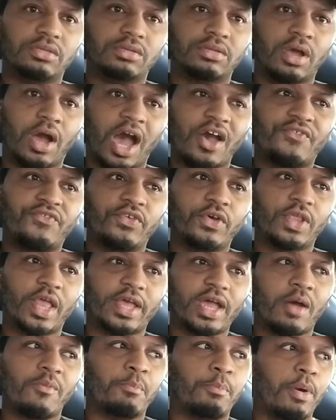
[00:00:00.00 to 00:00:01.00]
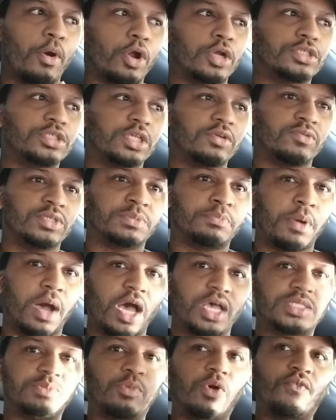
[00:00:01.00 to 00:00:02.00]
I feel like I'm partially
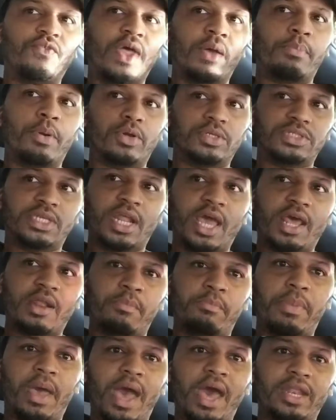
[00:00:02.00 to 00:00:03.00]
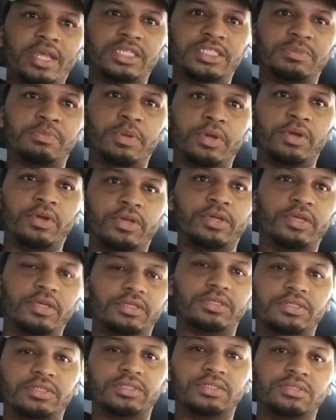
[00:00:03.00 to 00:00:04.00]
responsible if that person had a bad
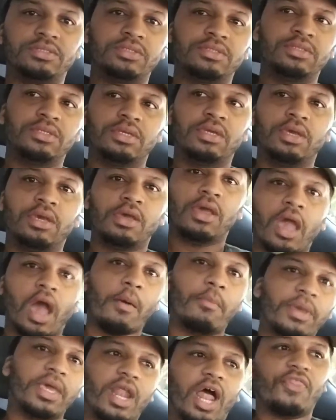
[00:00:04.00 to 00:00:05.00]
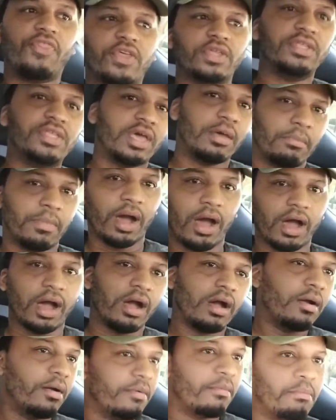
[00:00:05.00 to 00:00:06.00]
experience. I mean, I think that my
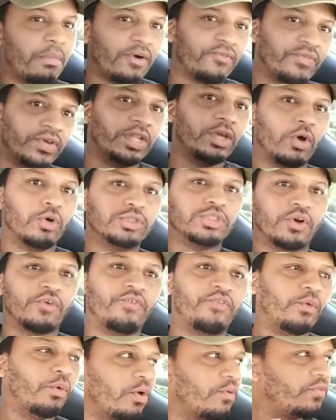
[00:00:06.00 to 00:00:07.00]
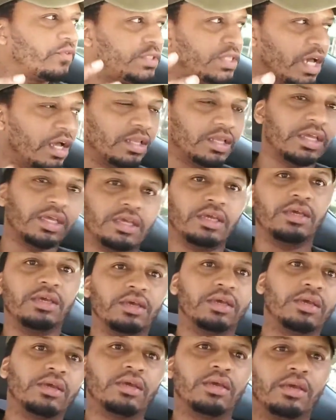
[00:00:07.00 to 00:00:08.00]
videos are forthtelling
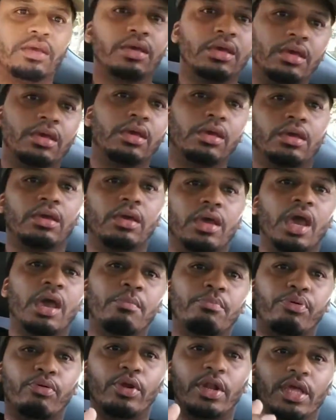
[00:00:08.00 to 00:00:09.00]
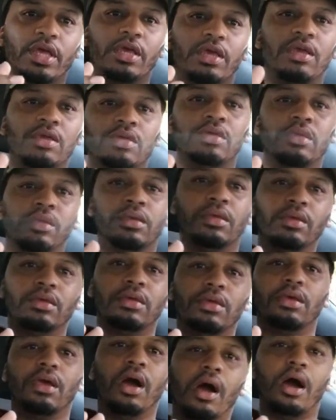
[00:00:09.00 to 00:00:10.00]
and pretty
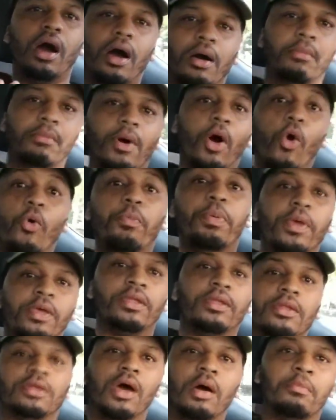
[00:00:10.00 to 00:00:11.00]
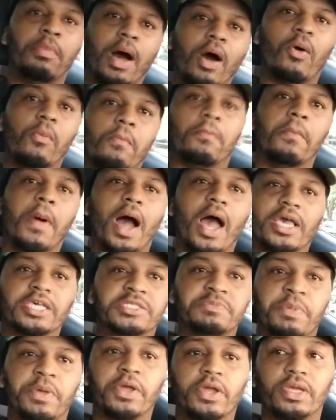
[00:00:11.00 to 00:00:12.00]
open about my
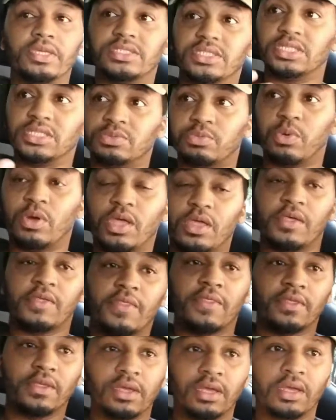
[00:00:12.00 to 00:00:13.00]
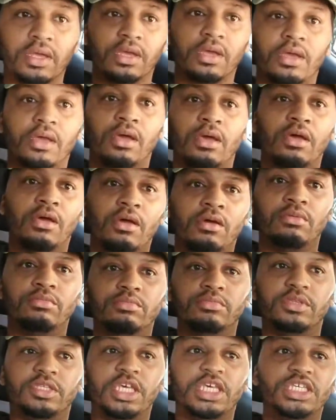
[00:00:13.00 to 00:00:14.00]
experiences with
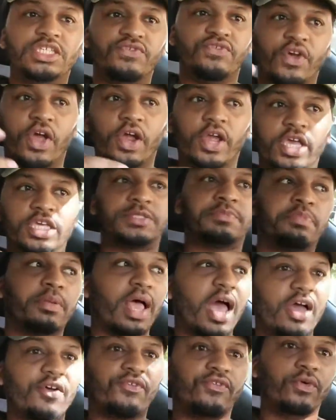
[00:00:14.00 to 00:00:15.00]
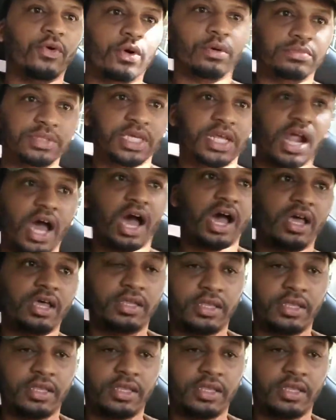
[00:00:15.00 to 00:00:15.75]
these various platforms that I